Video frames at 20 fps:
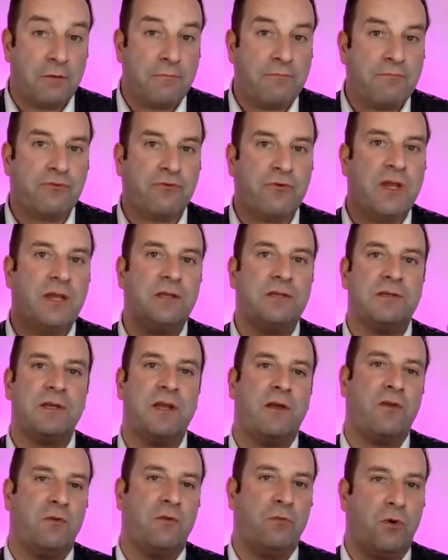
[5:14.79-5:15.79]
and we're going to
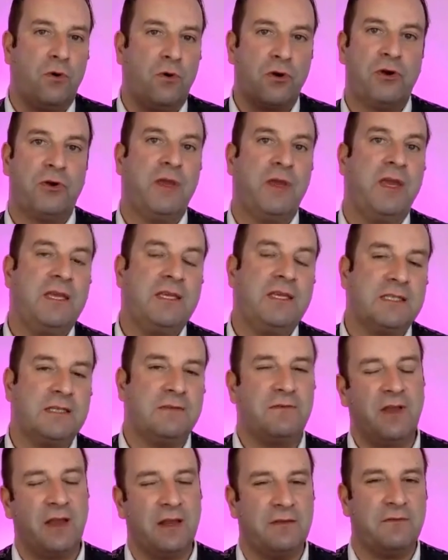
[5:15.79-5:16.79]
bring together a more
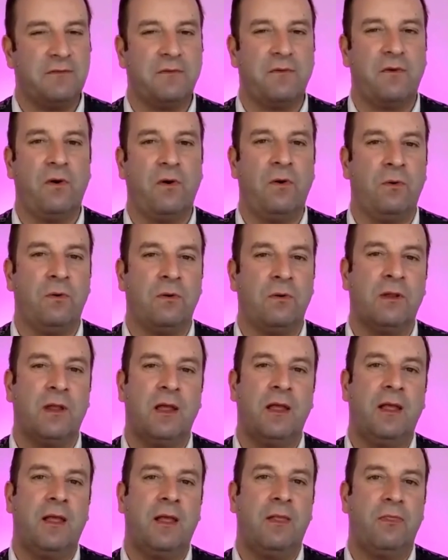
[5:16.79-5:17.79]
cohesive kind of
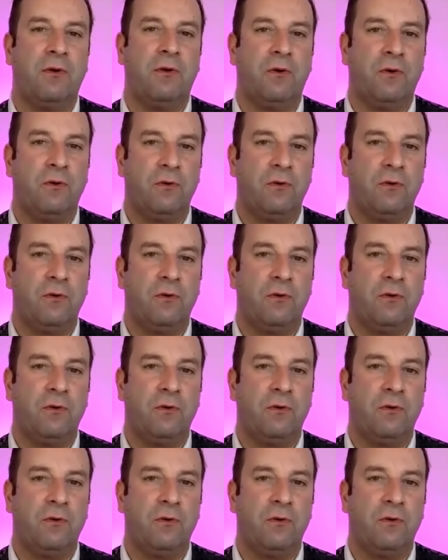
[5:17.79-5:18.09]
whole,